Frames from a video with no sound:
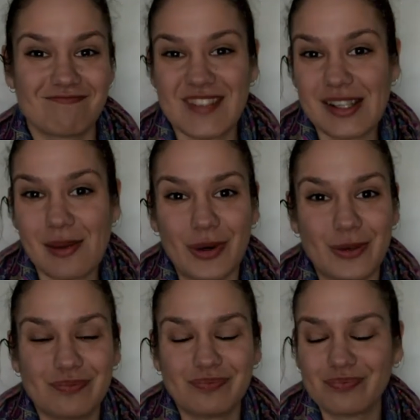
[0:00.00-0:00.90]
Simple.
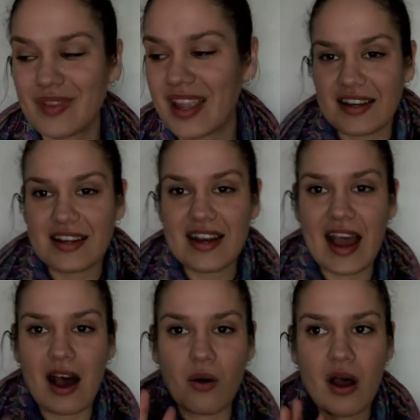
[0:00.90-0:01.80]

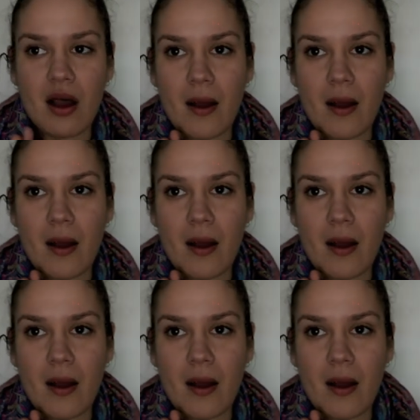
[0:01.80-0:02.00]
Now,